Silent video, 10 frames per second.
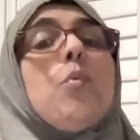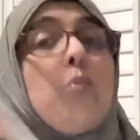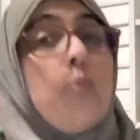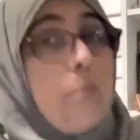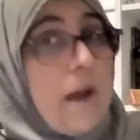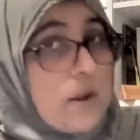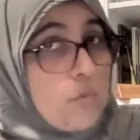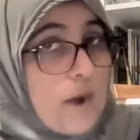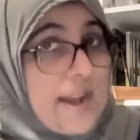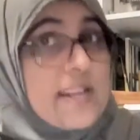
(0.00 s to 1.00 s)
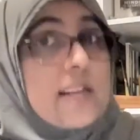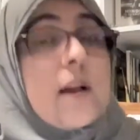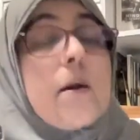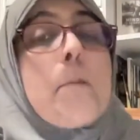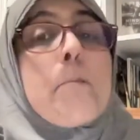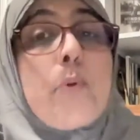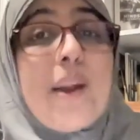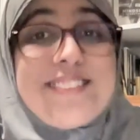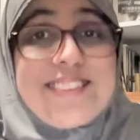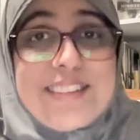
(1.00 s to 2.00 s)
by writing a
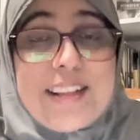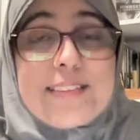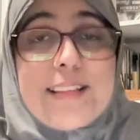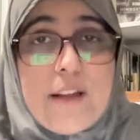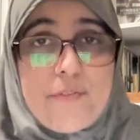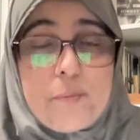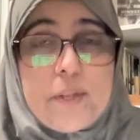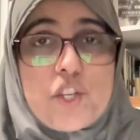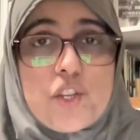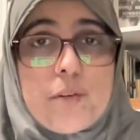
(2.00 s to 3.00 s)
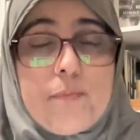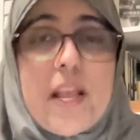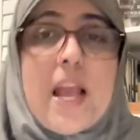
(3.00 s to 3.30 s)
present tense affirmation,